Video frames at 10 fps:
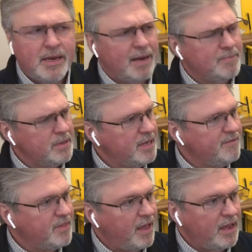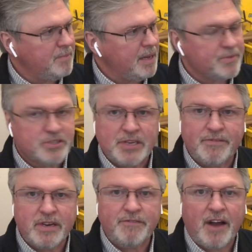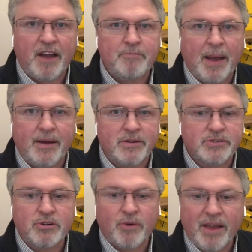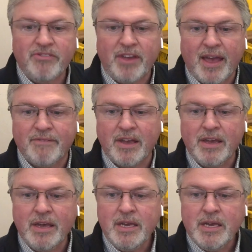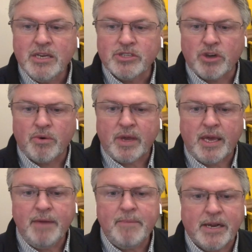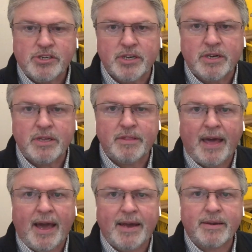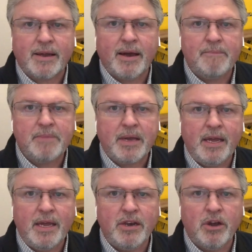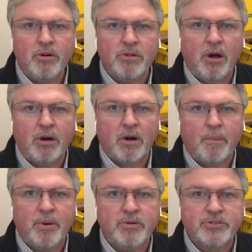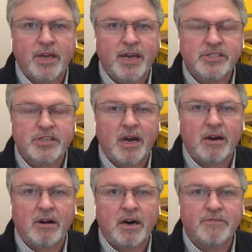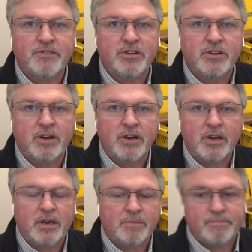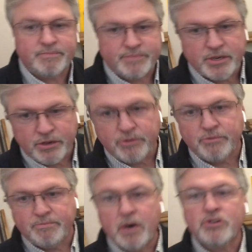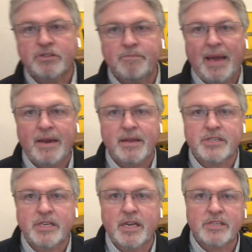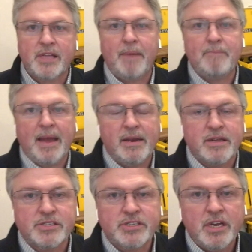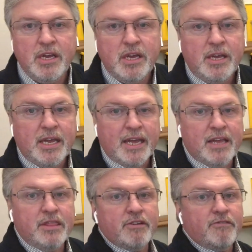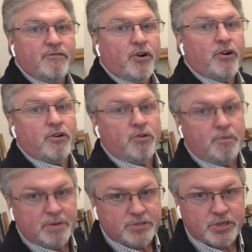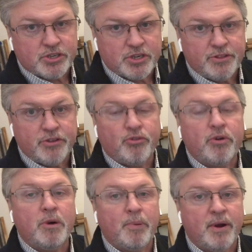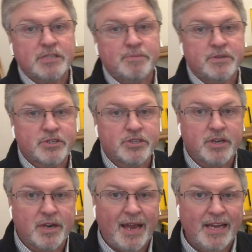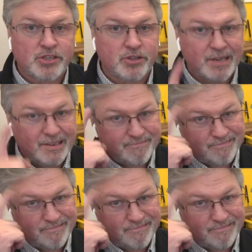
I believe that they can be up to 75 pounds. Crazy heavy. So he mentioned that um, he no longer pulls the headstock off to uh, uh, to do most of maintenance. He does that maintenance in the vertical position in the drill press position. And actually,